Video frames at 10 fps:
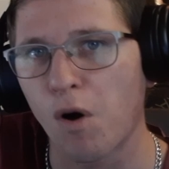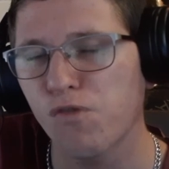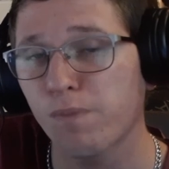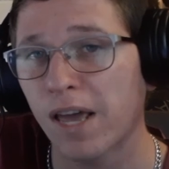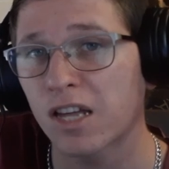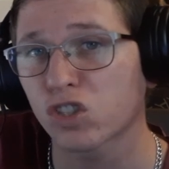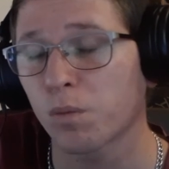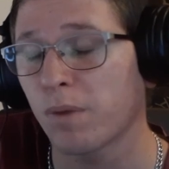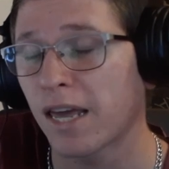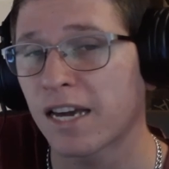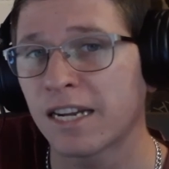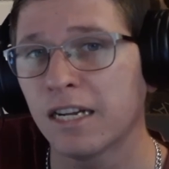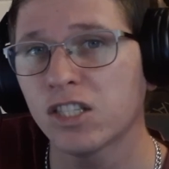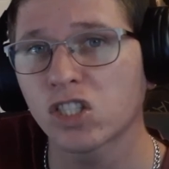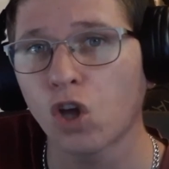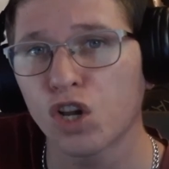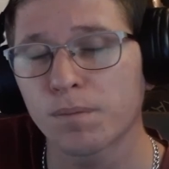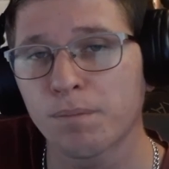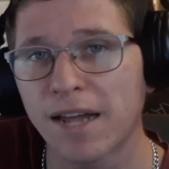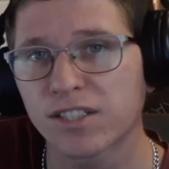Both players are playing a really
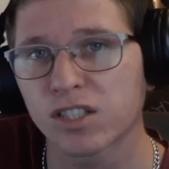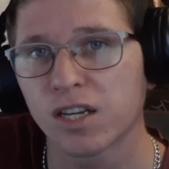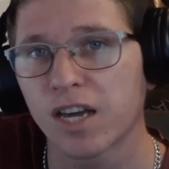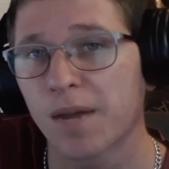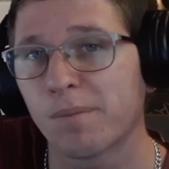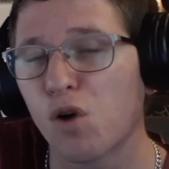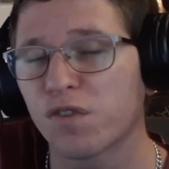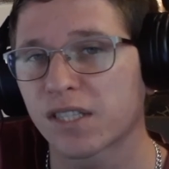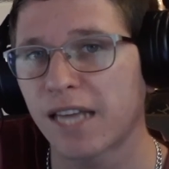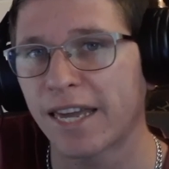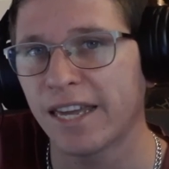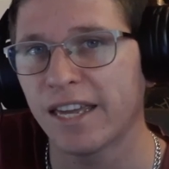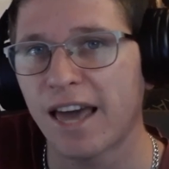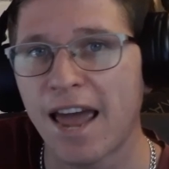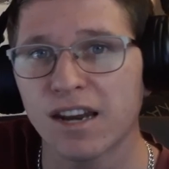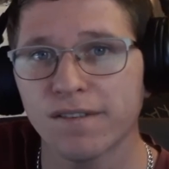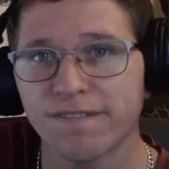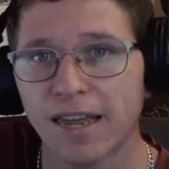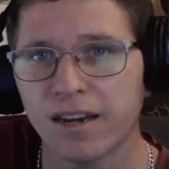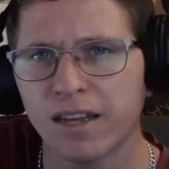solid match in both attacking and
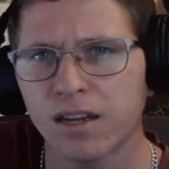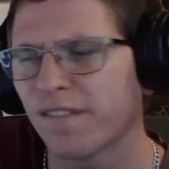defending,